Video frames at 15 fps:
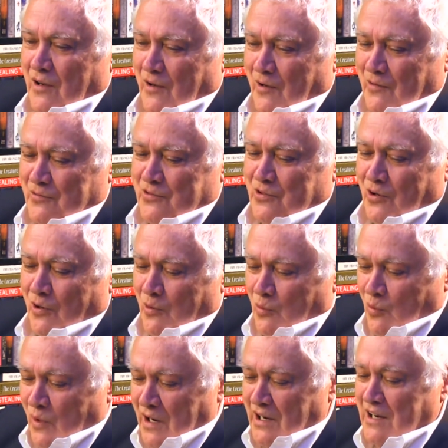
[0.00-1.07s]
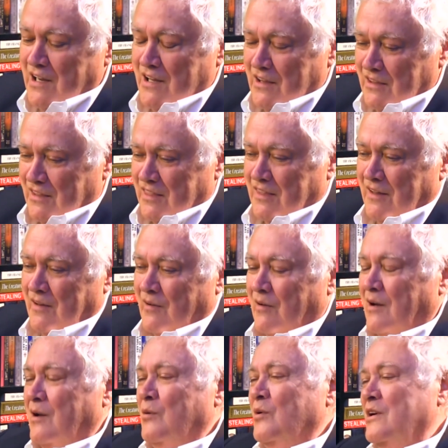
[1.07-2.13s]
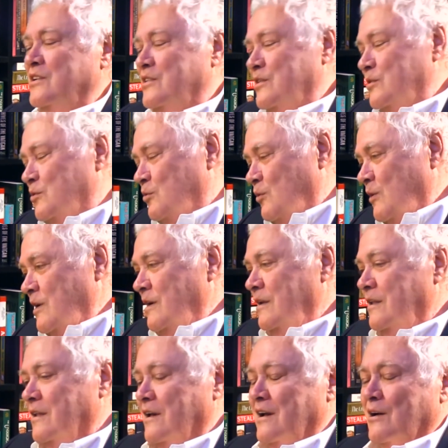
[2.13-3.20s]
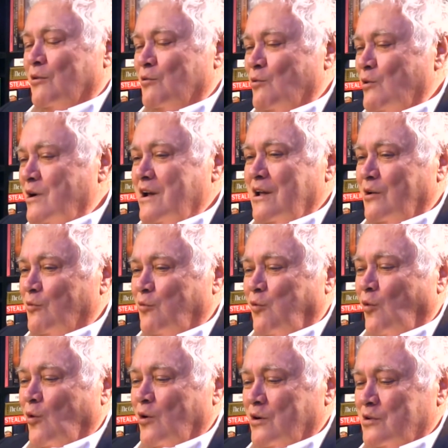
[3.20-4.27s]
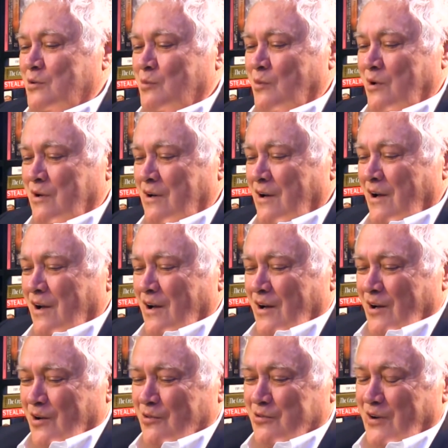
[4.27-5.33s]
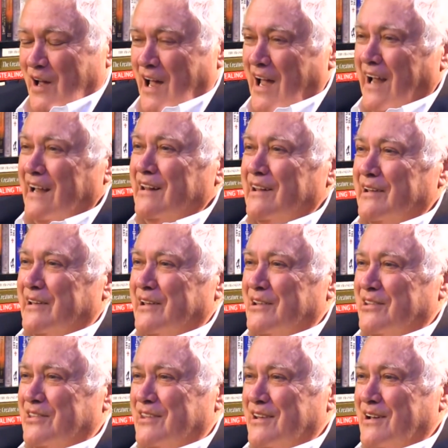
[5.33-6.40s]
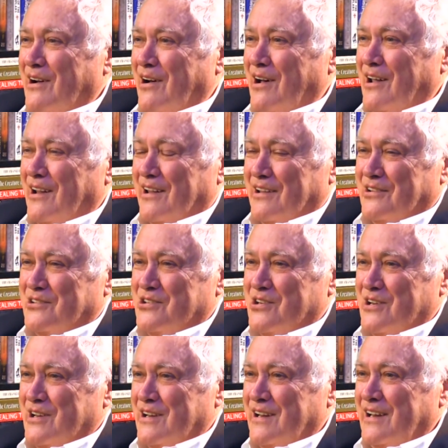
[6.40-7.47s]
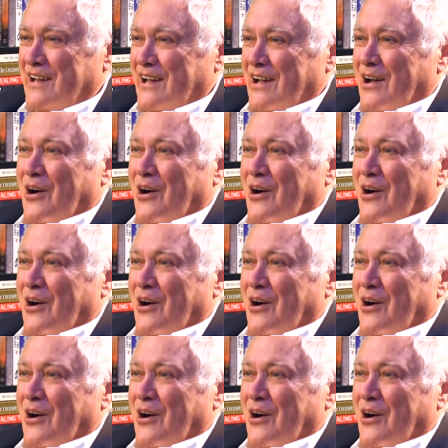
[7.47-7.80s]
of Darwinian theory, which is really a reinforcement of Anglican theology